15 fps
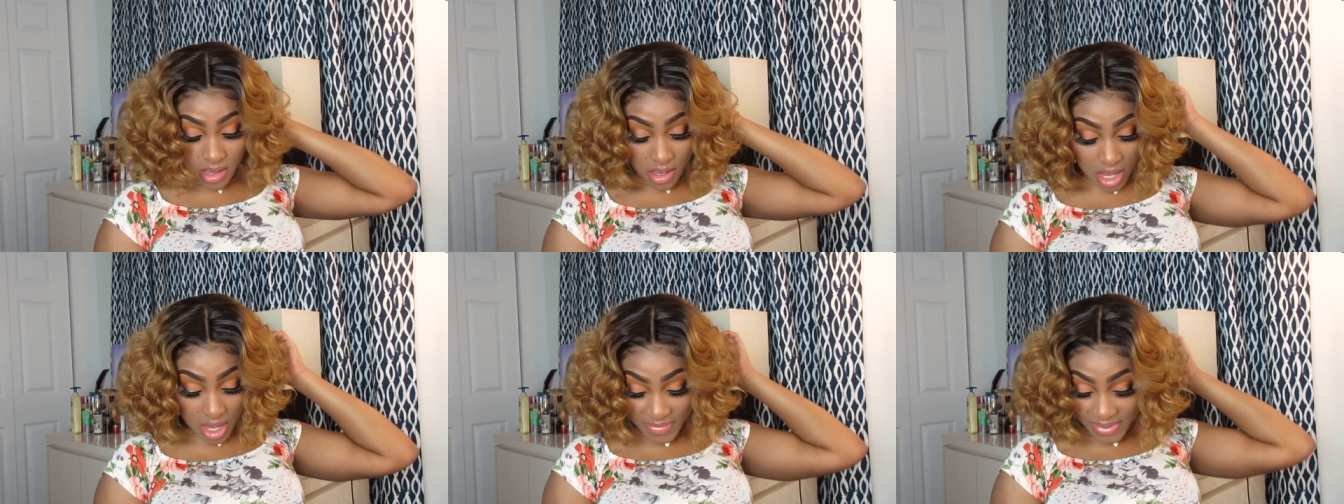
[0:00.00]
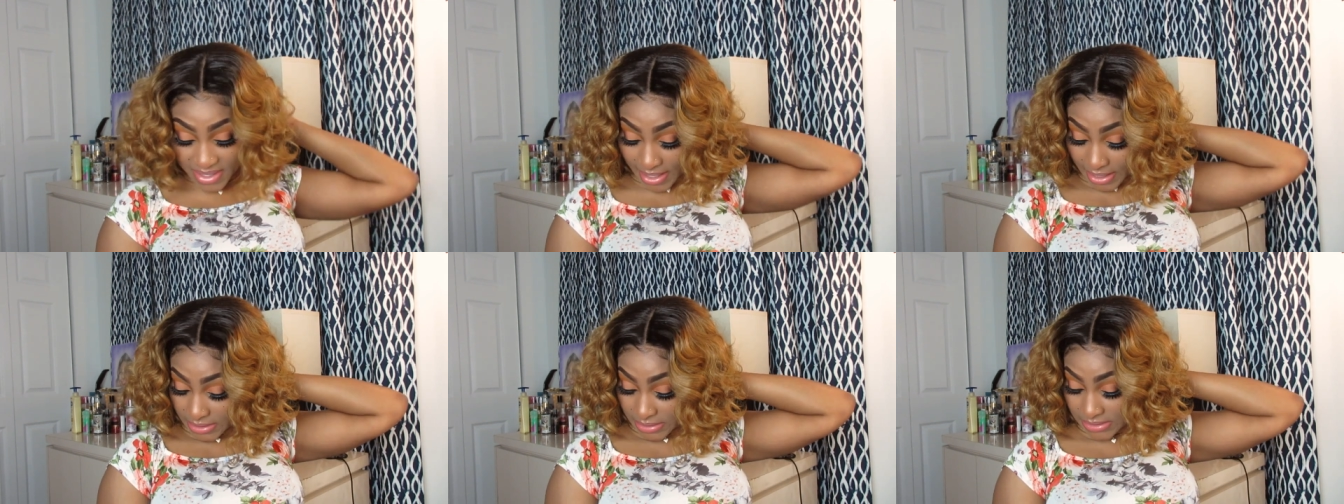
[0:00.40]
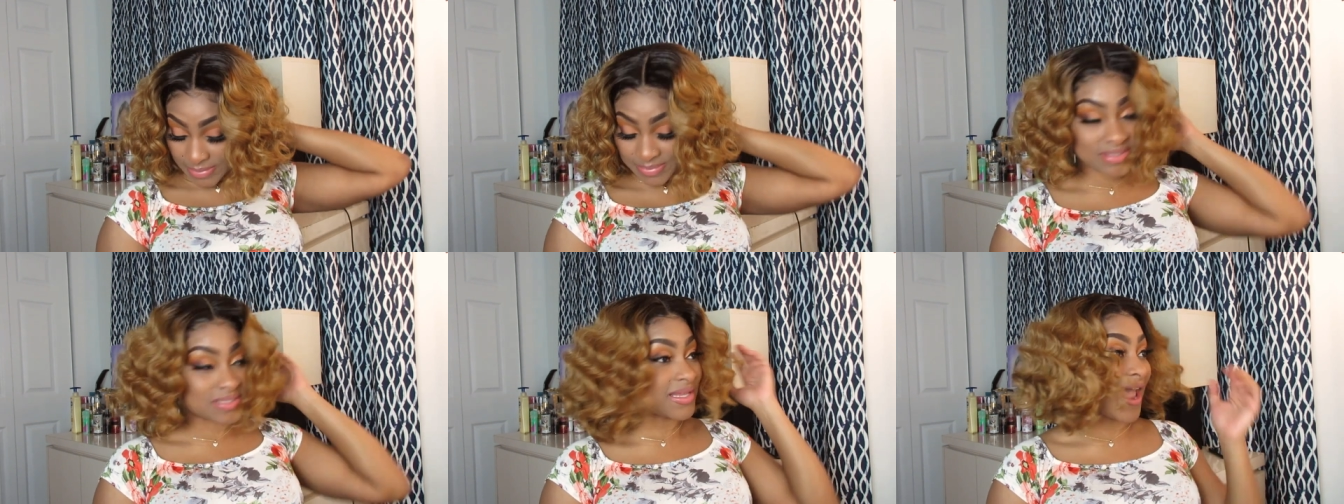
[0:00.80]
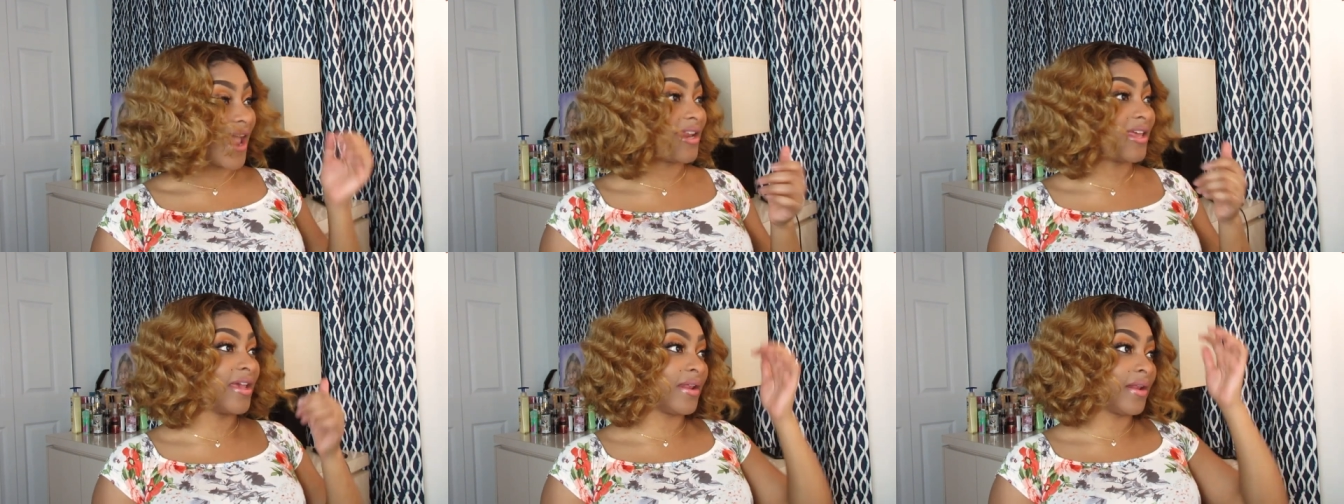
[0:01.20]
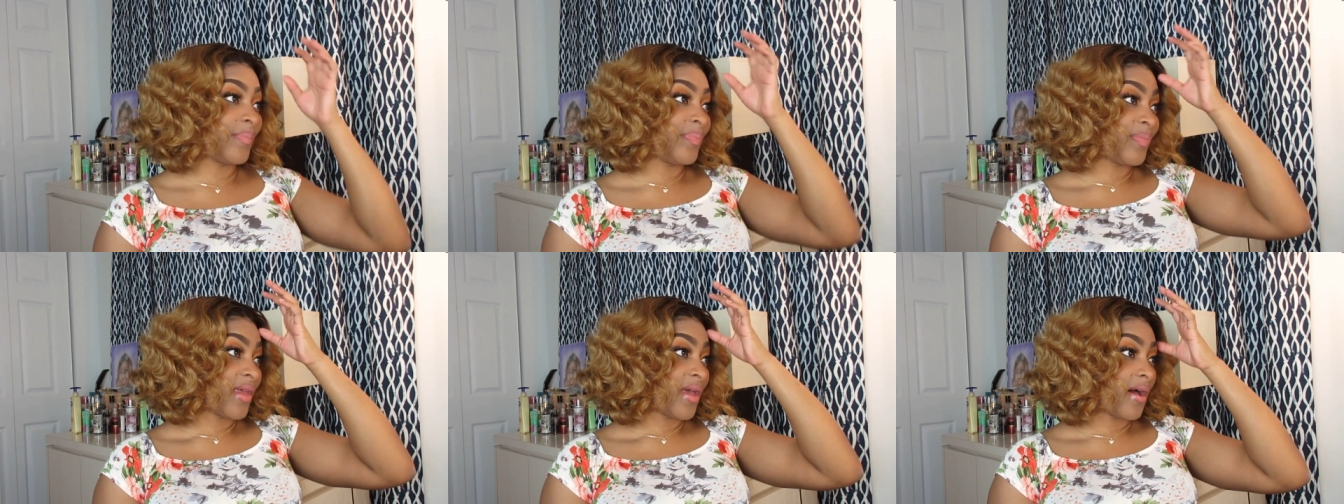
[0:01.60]
Um, it kind of subsided.
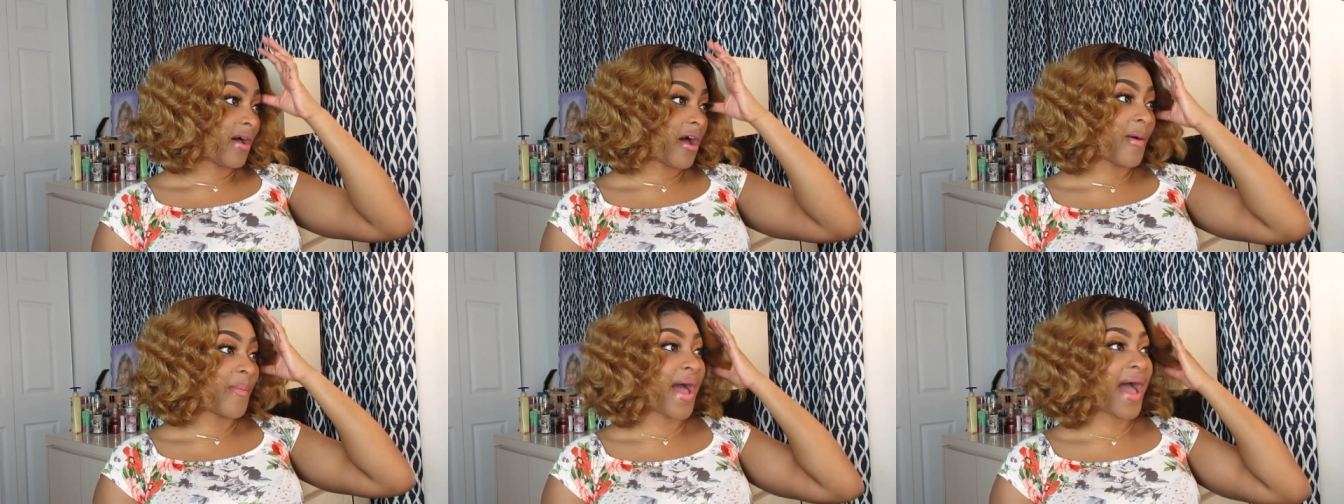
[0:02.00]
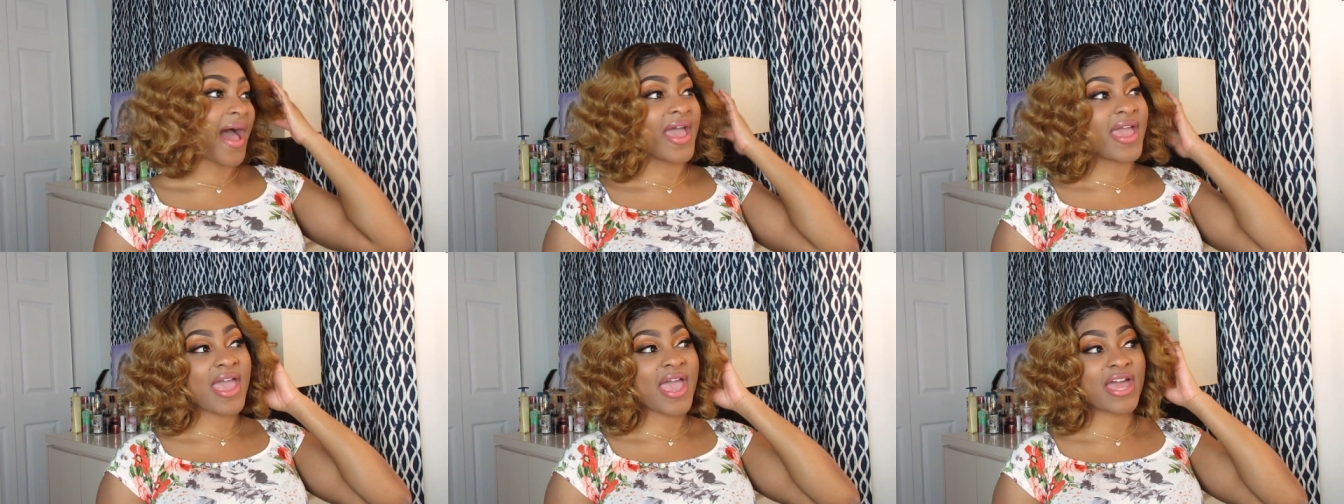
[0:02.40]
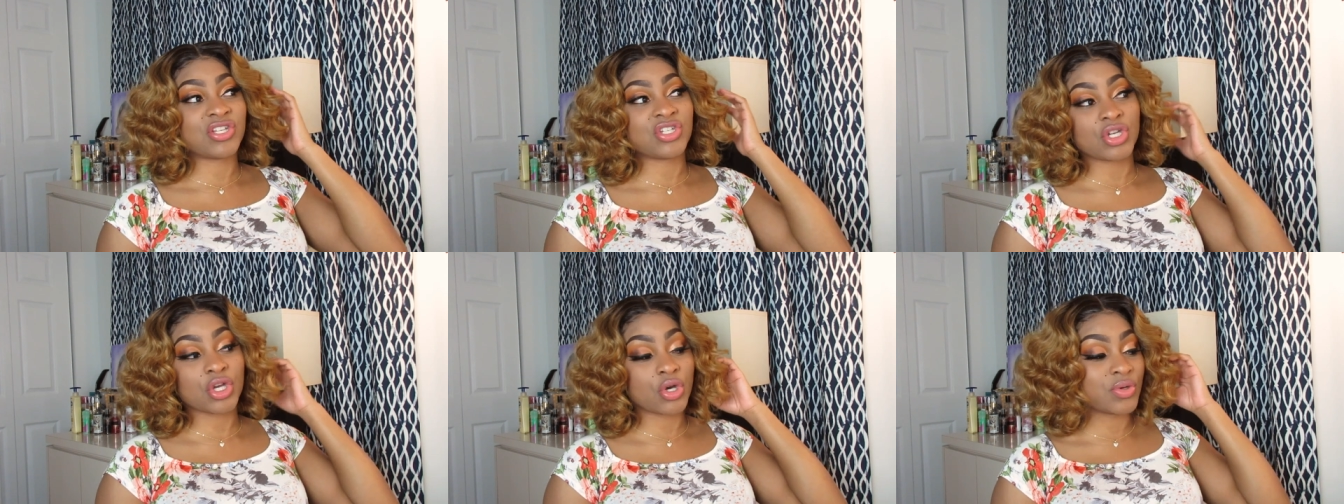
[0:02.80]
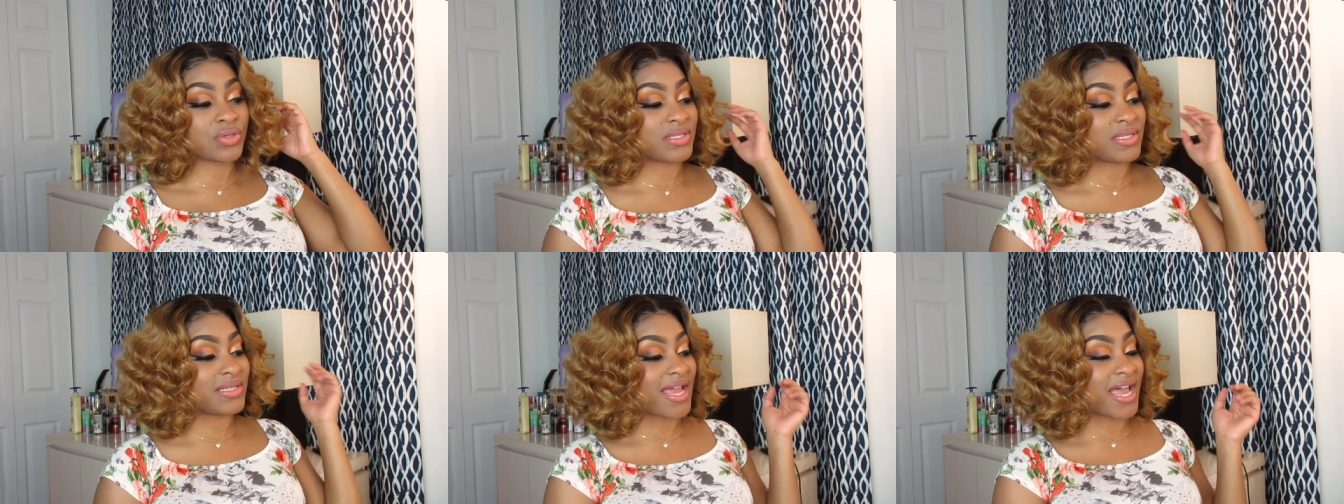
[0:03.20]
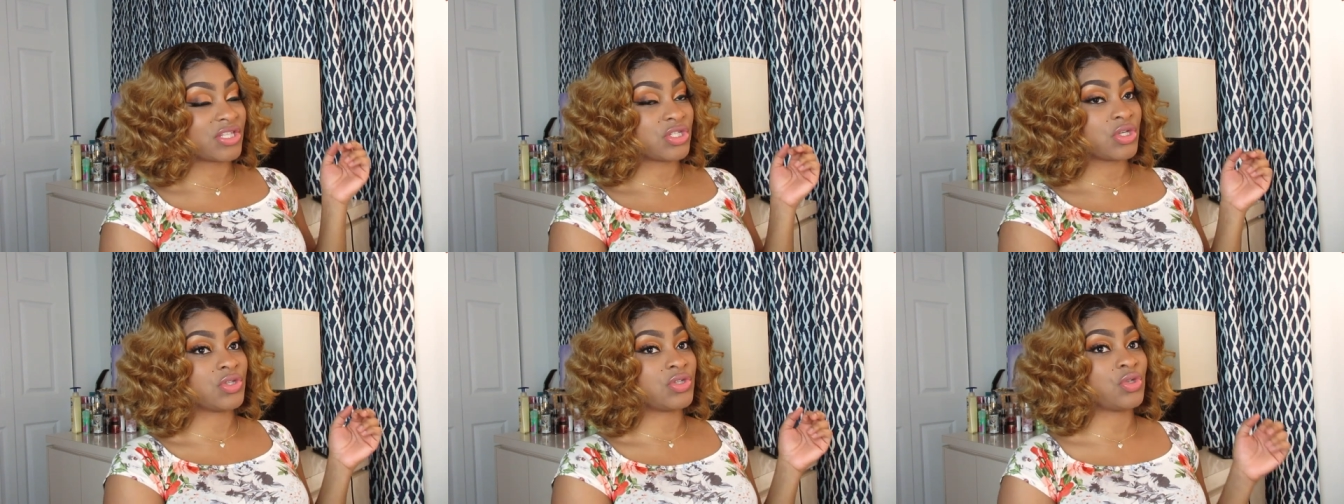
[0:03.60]
Um, I had chose
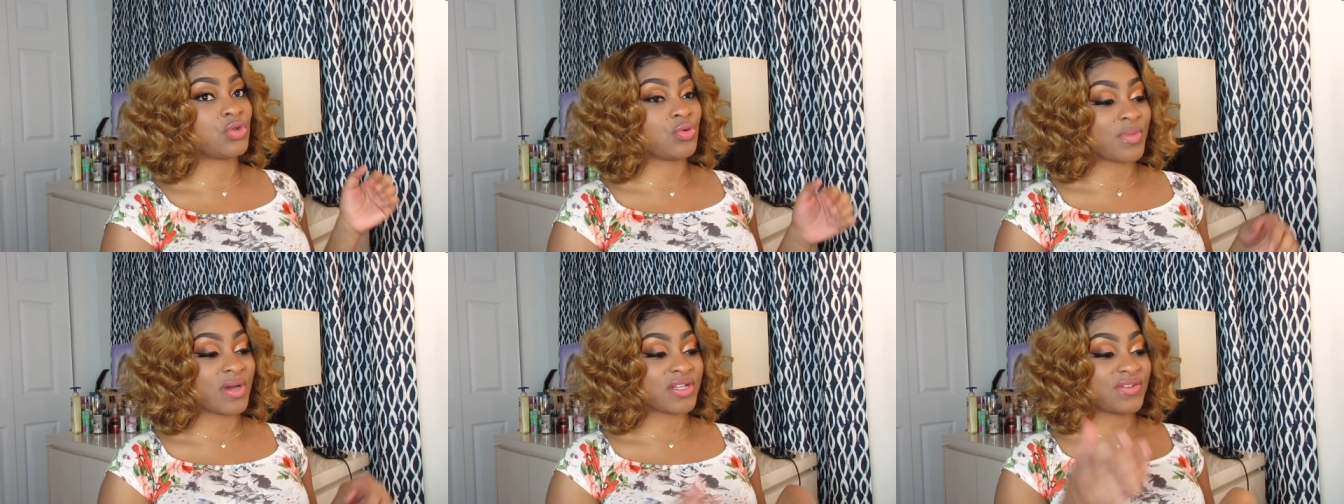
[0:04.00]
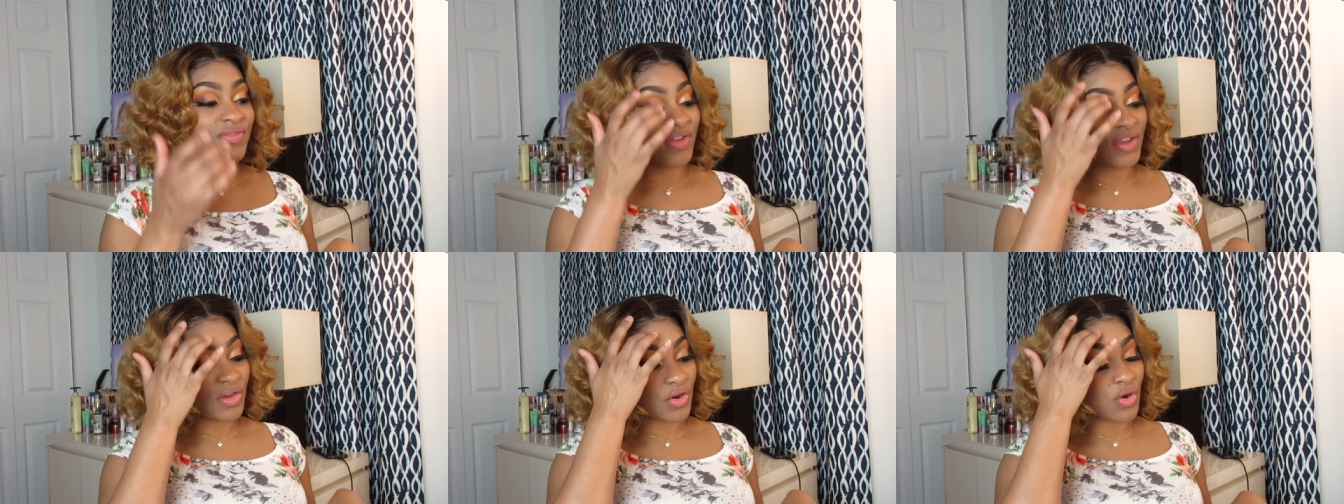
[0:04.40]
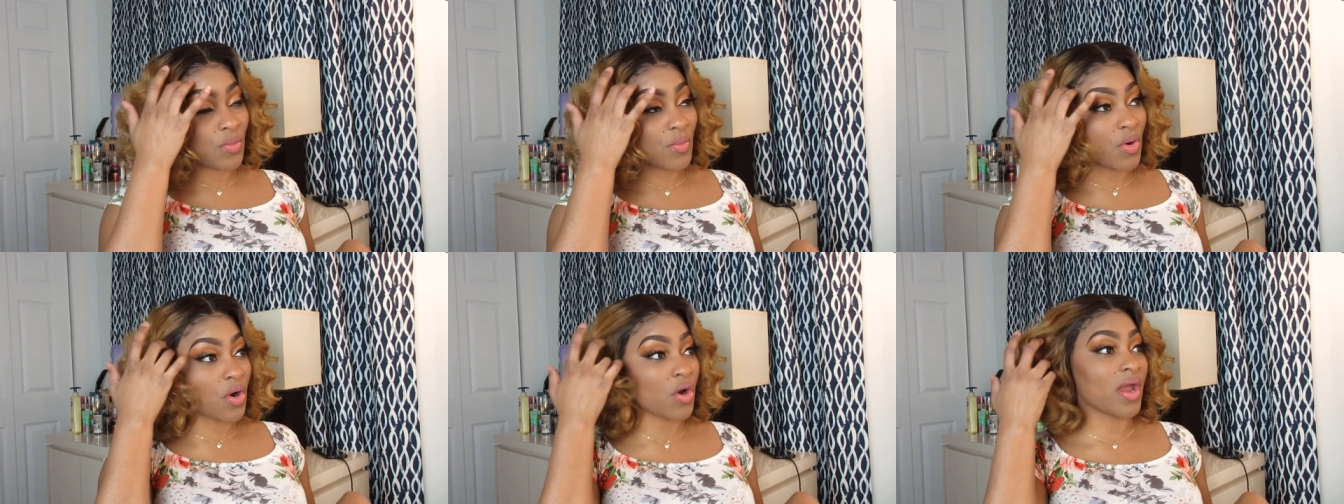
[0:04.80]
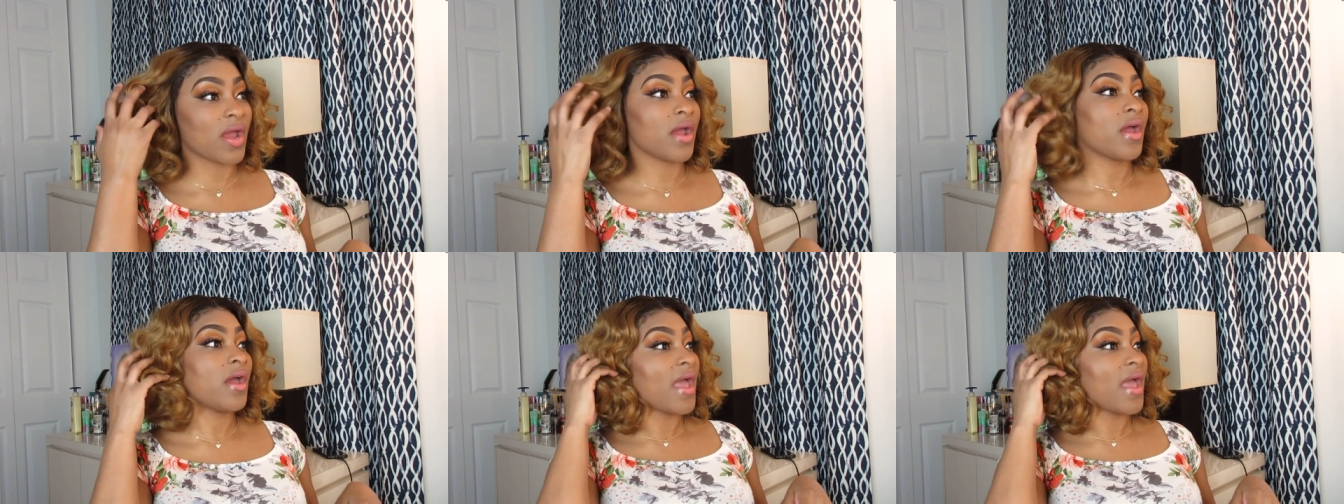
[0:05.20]
not to too much finger comb her